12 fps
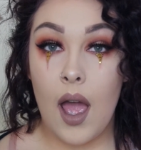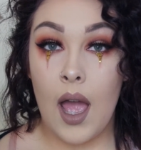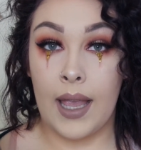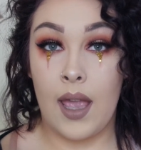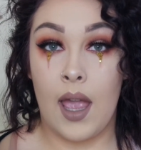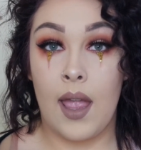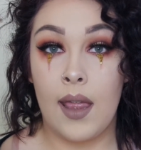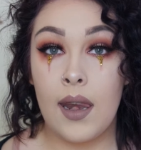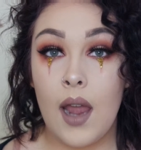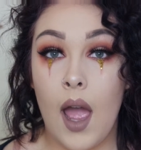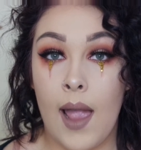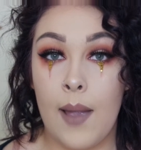
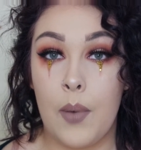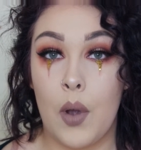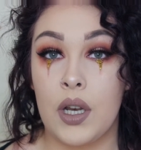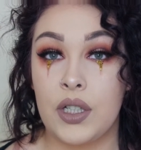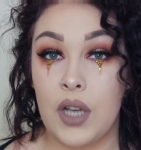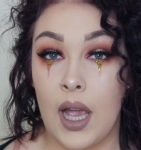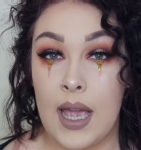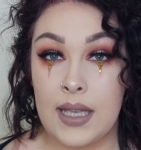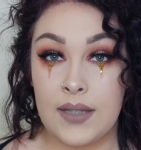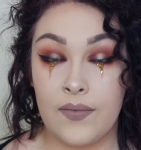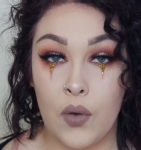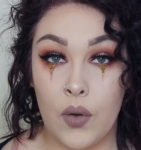Again, I
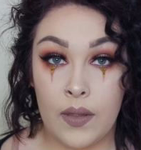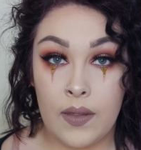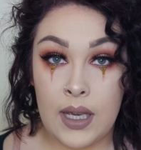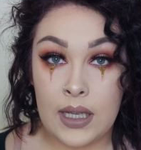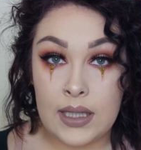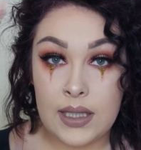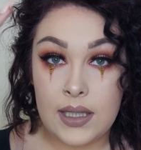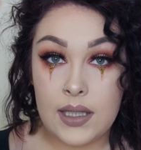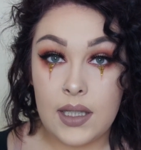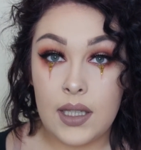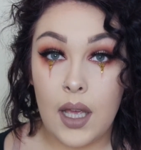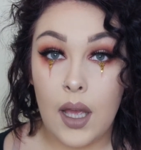apologise for this
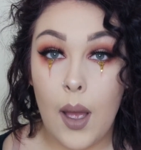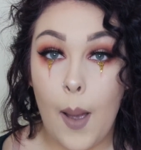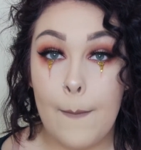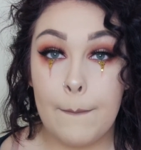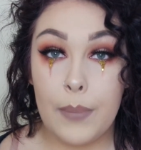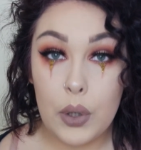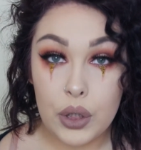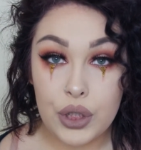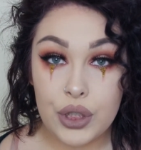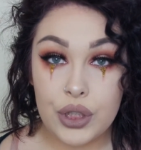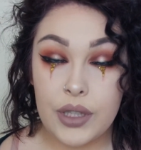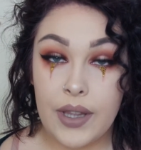
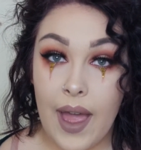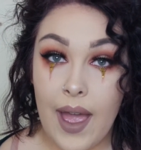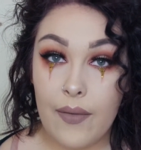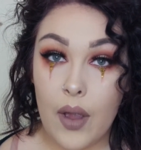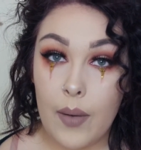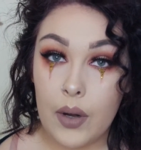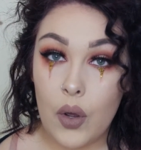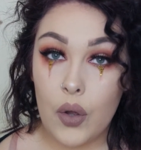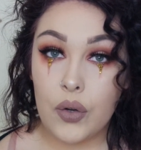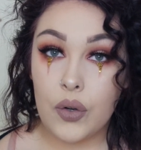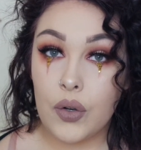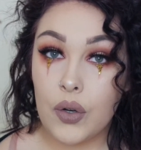bush that I have going
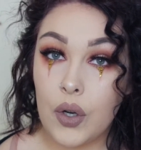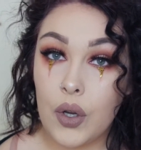on.